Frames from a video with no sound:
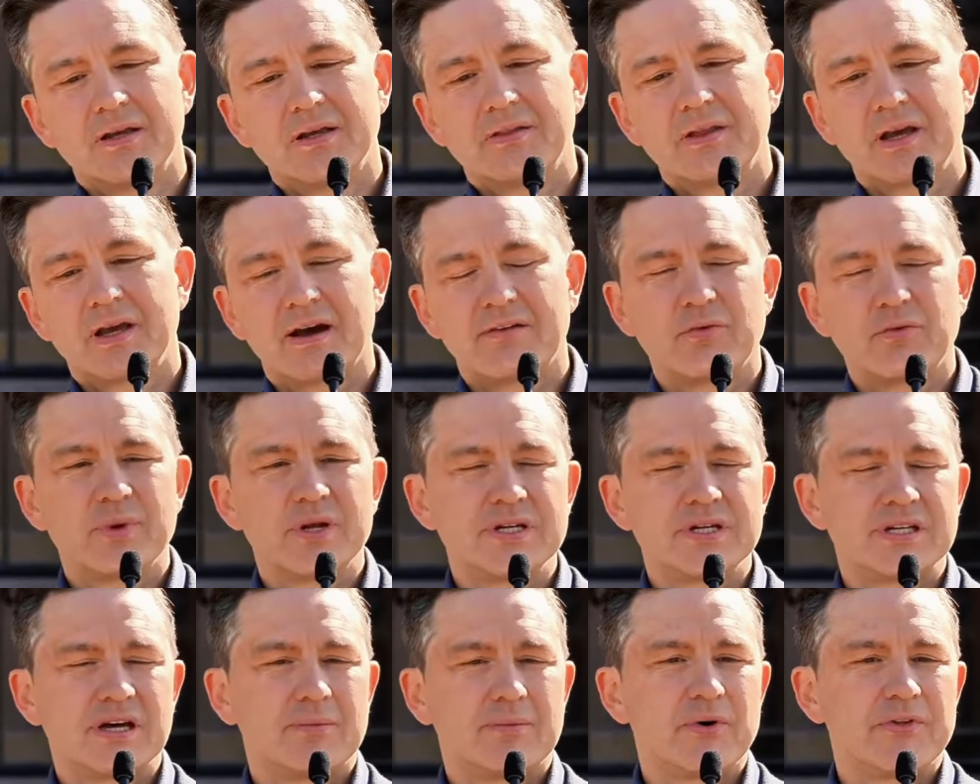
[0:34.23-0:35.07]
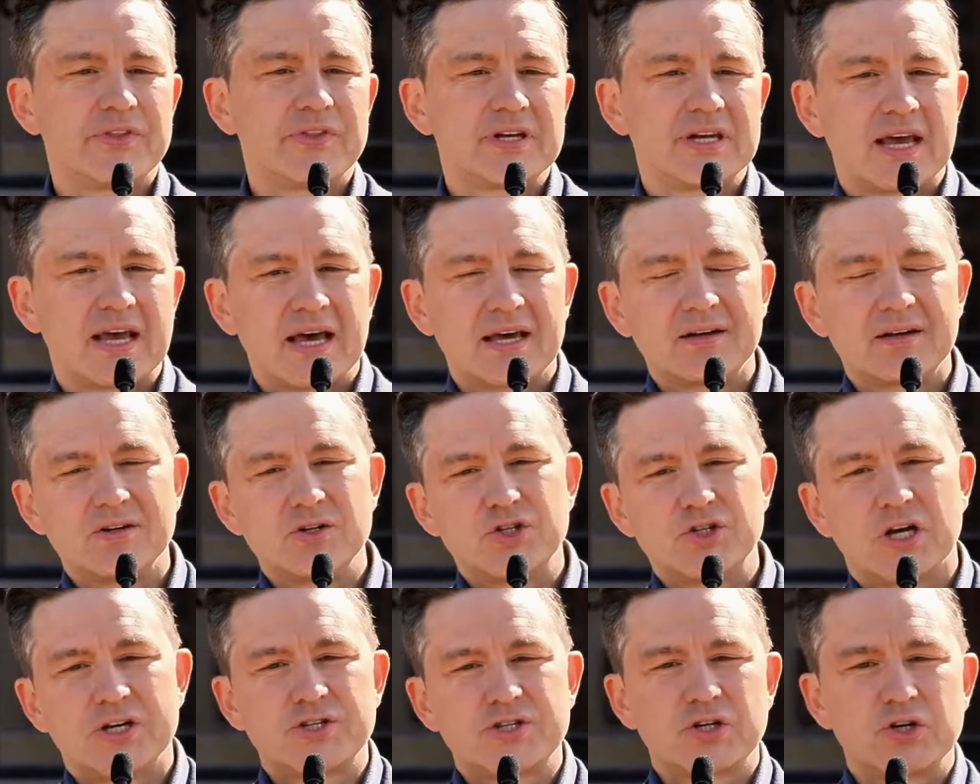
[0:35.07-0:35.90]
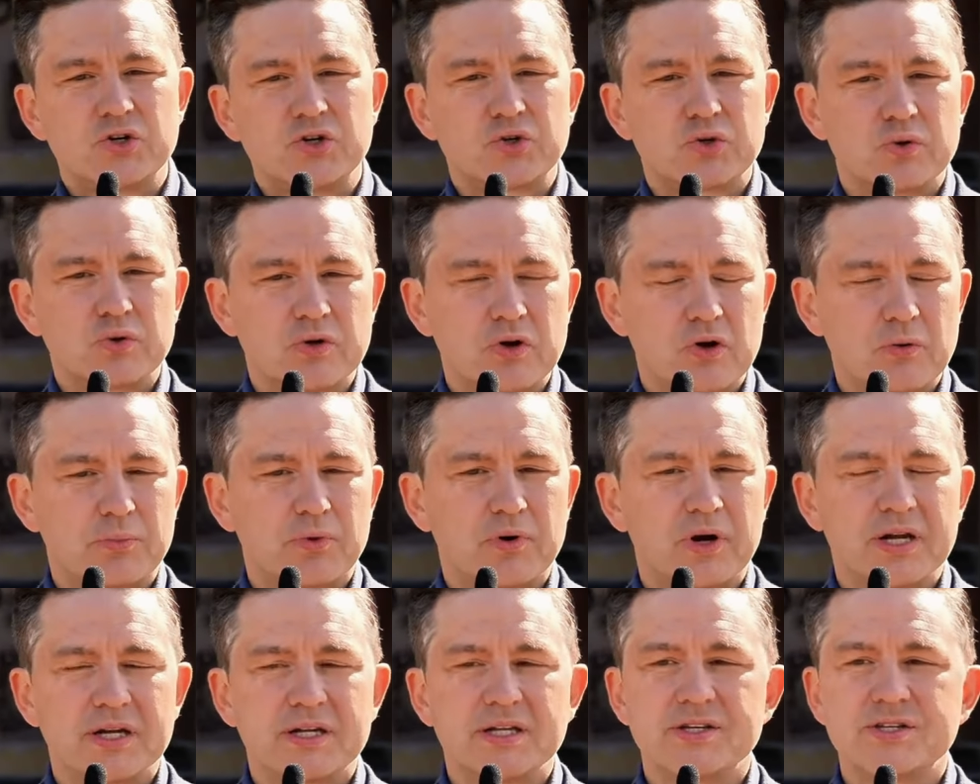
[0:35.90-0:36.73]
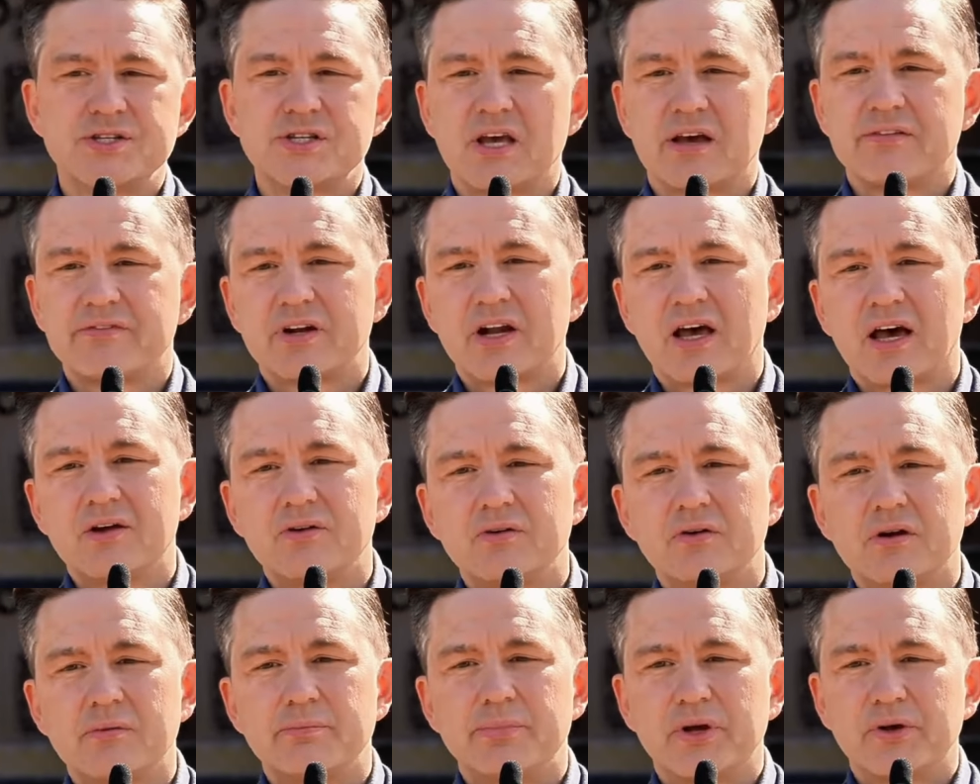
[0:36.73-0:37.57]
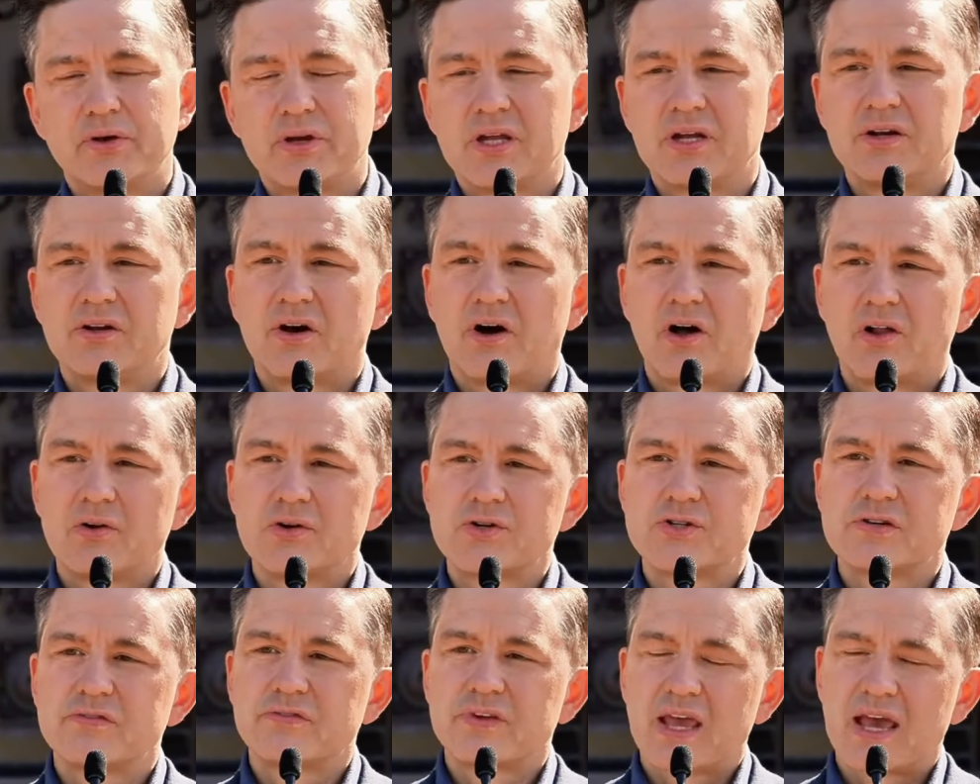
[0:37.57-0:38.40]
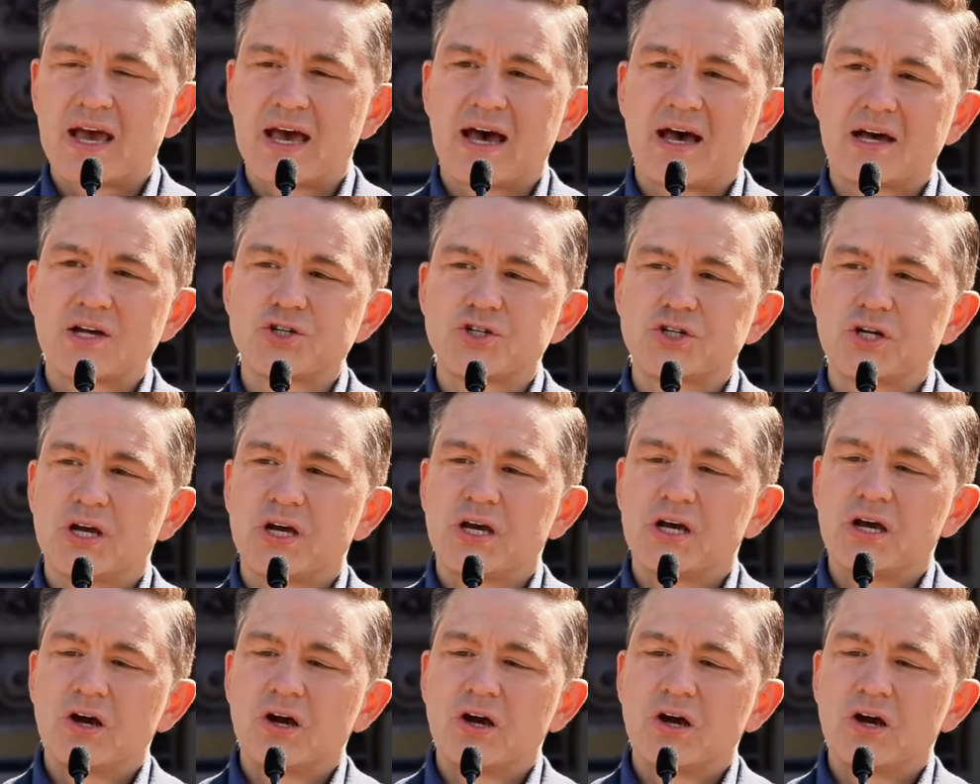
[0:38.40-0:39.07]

The government doubled the debt. Justin Trudeau printed $700 billion of cash.